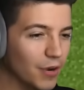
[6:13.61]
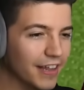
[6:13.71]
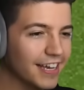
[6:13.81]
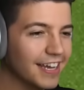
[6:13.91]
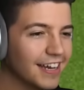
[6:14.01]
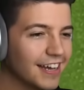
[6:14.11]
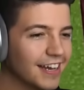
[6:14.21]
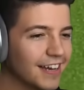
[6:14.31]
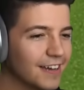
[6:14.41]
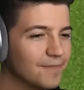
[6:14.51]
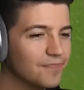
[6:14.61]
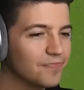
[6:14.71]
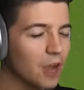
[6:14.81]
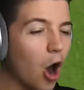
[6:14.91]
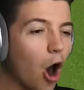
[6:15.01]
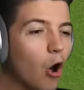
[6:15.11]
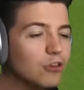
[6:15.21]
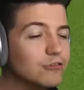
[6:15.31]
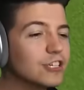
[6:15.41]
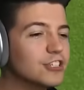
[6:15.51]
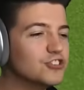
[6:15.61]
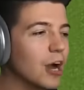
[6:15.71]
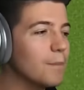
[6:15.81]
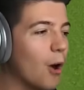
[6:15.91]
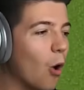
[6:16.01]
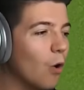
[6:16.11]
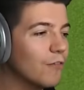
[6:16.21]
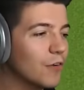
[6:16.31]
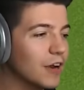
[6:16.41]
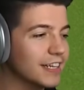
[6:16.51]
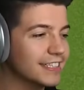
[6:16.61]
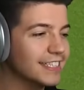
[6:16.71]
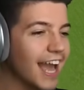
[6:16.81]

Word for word: Really? That not cheating. Oh, you can jump over it.